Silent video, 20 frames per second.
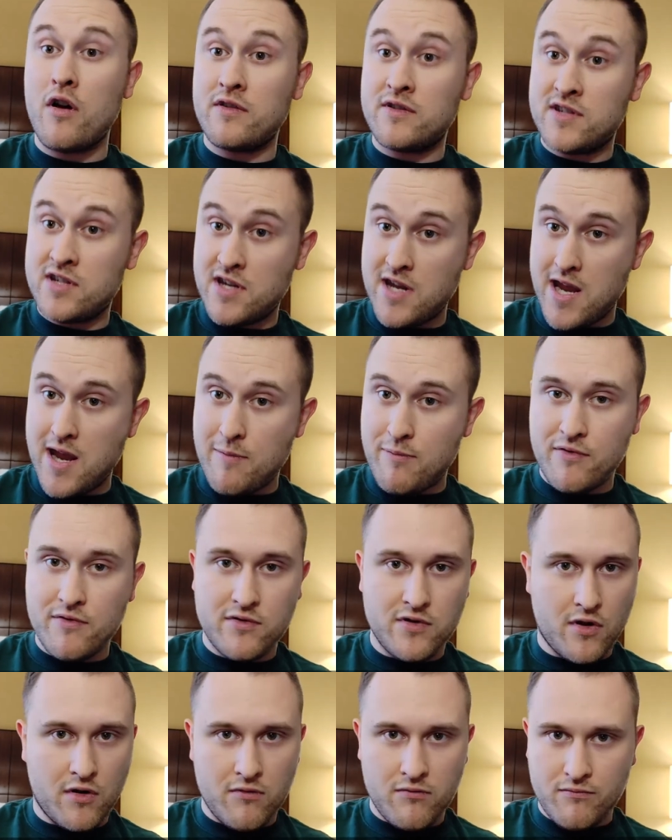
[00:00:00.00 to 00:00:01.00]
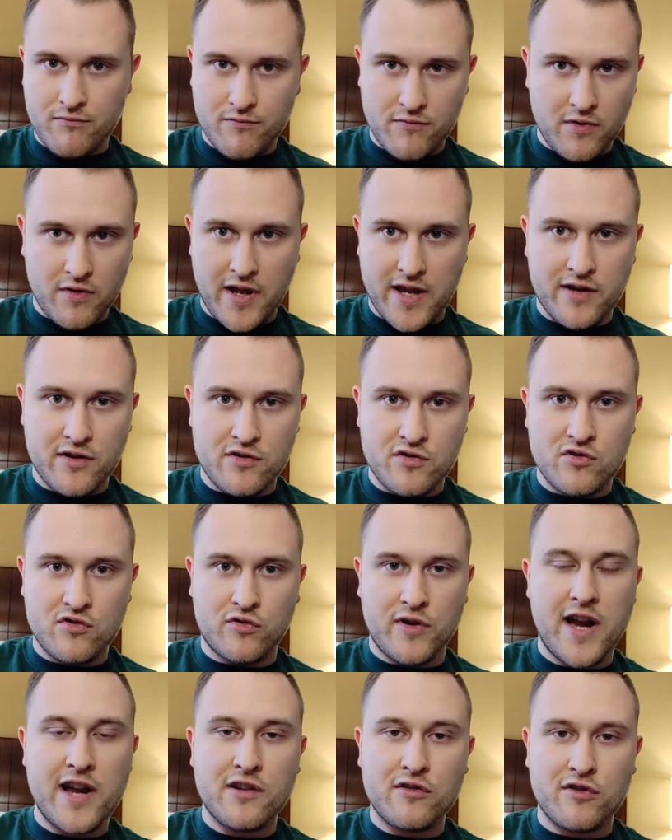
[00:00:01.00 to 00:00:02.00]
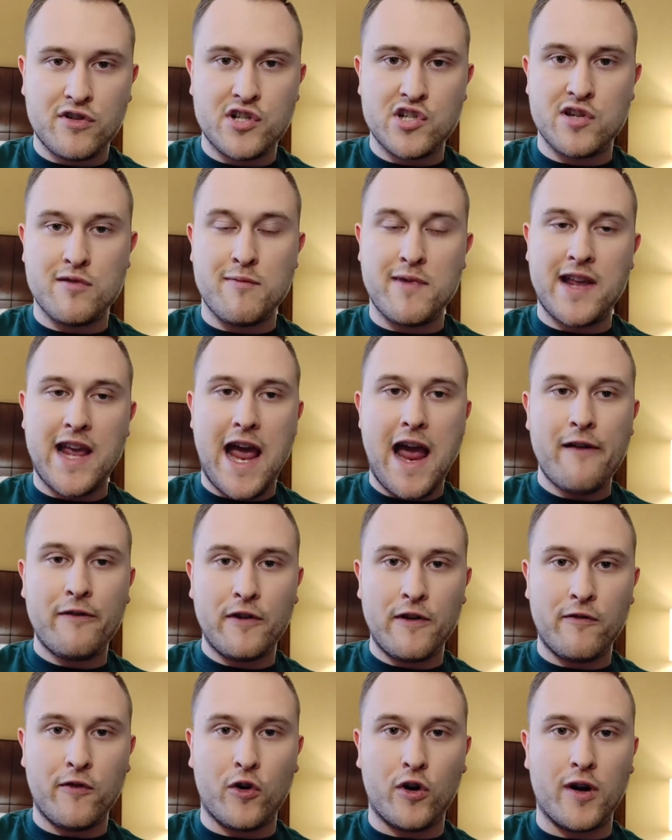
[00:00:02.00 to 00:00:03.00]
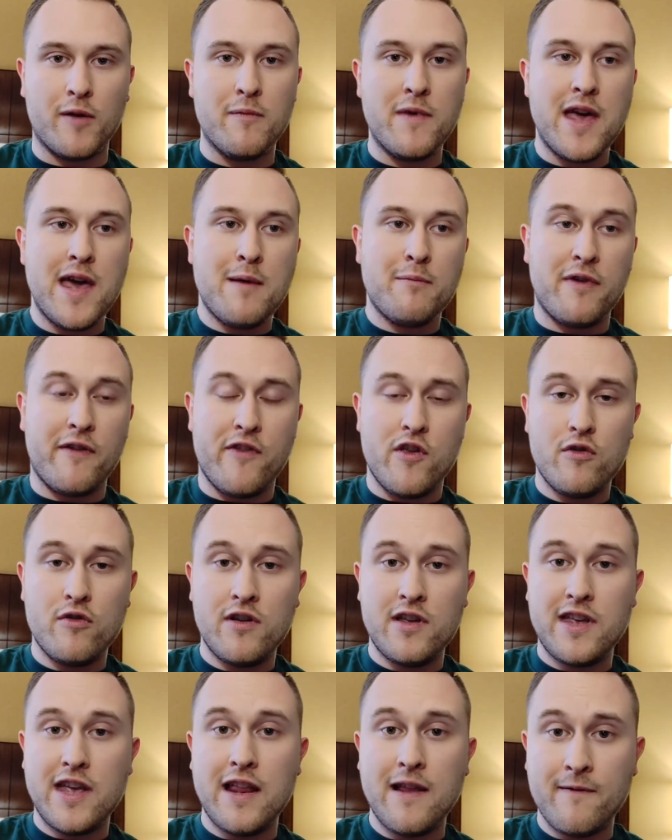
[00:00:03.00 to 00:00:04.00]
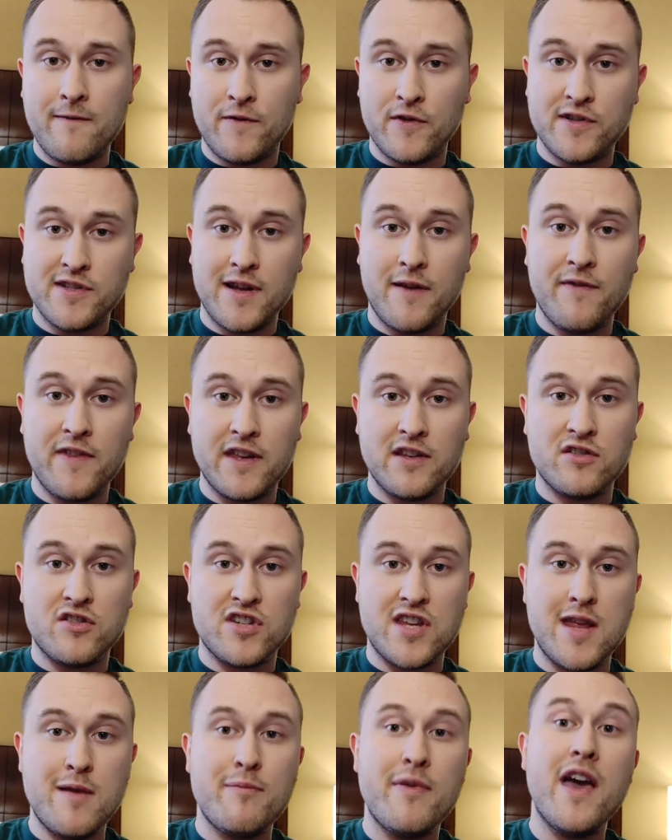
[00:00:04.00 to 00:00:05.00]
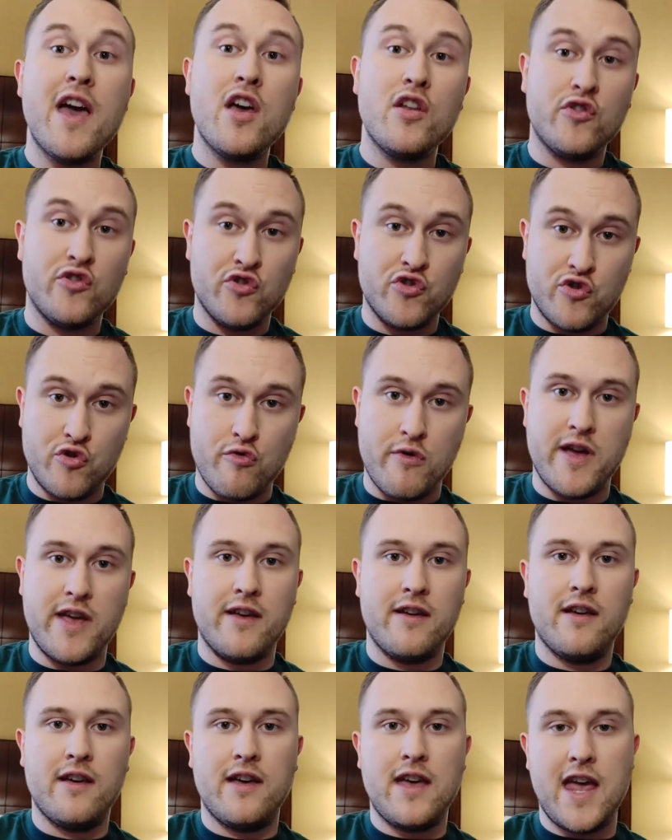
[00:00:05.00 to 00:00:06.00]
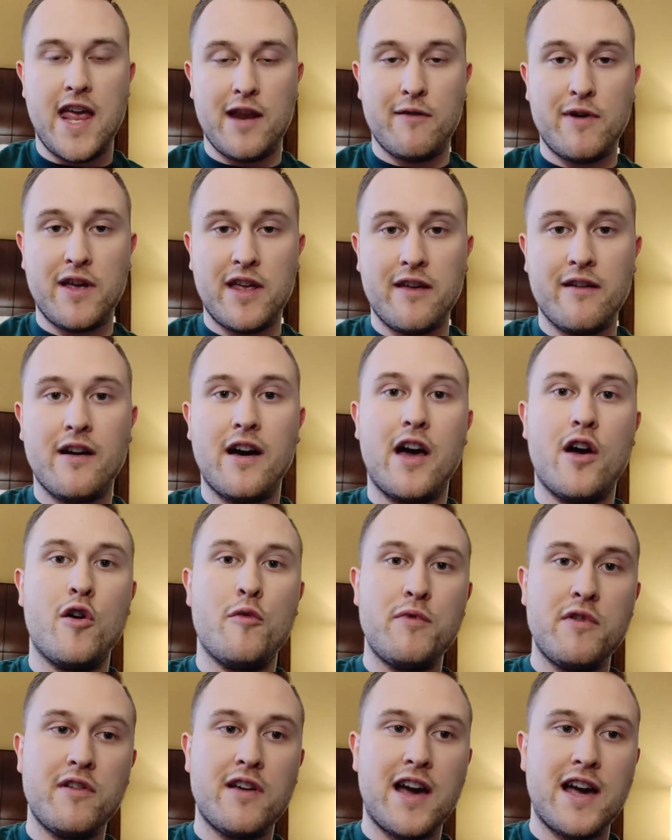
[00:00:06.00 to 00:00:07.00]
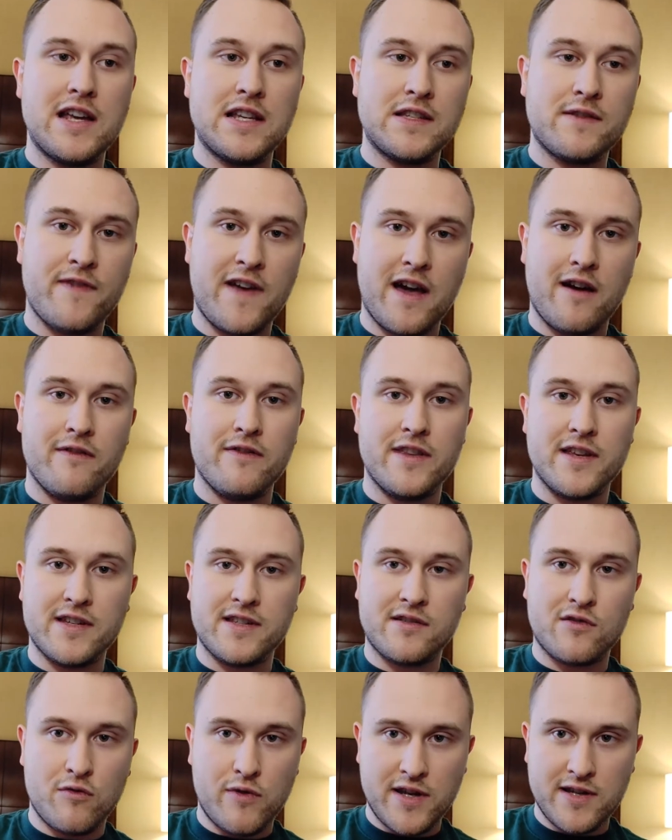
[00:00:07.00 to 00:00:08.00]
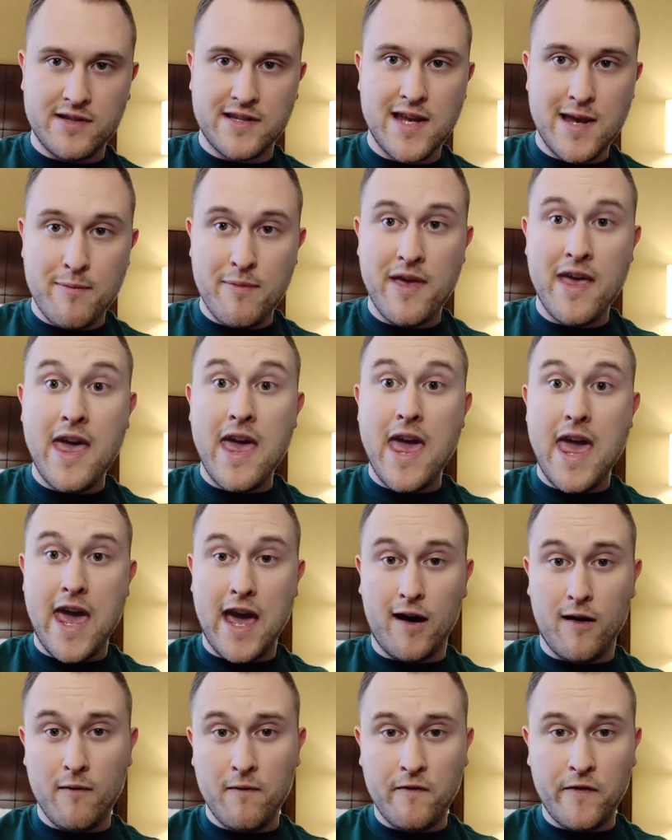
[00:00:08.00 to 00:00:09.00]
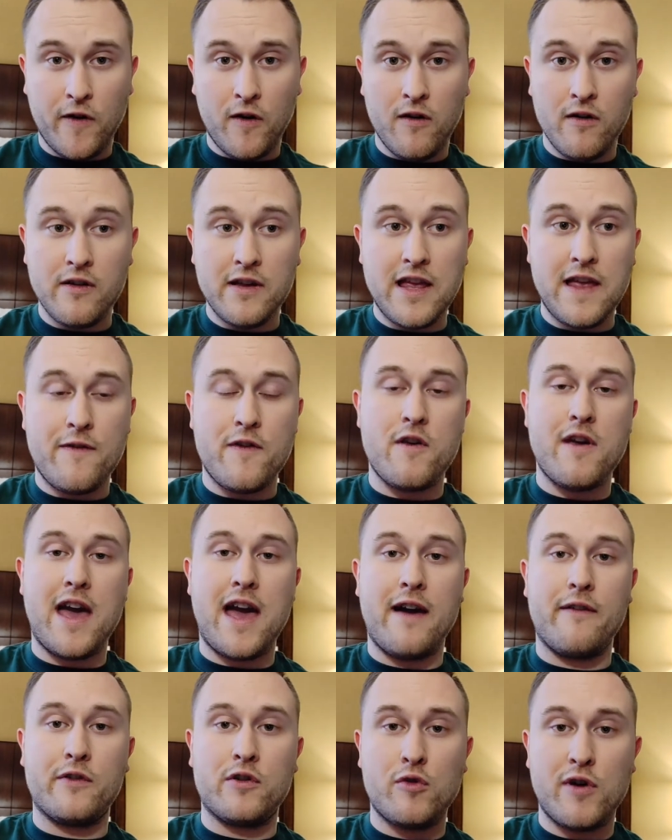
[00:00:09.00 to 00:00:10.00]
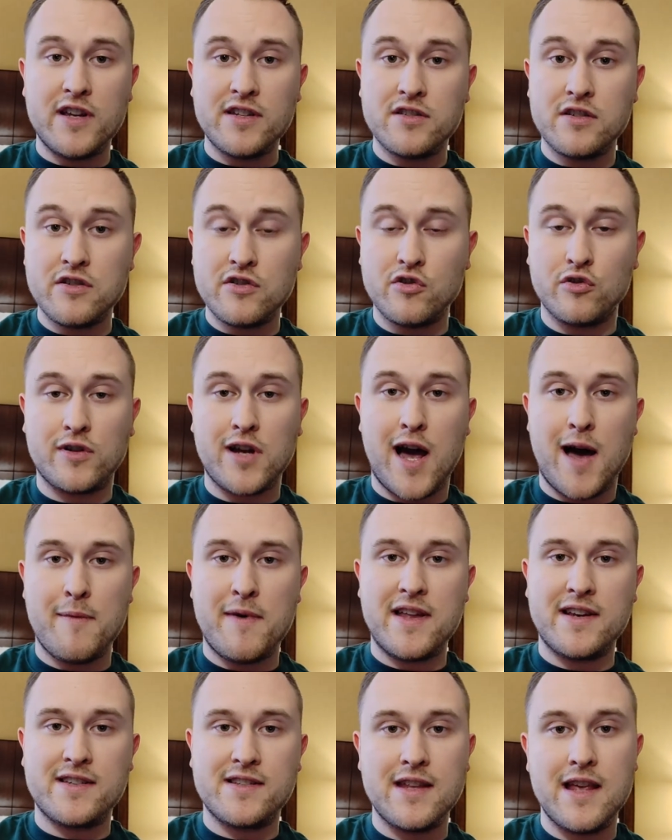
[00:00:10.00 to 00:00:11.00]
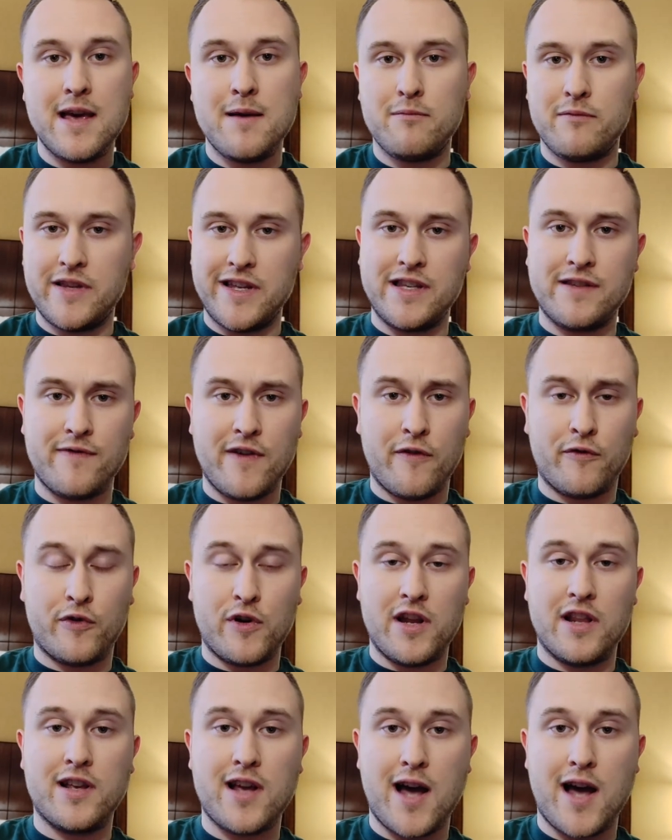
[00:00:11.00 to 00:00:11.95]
cheap. Don't trade Christian McCaffrey for him. But if you can get him for something cheap, do it. Anyway, I hope you guys found this quick tip helpful. If you have questions or comments, please feel free to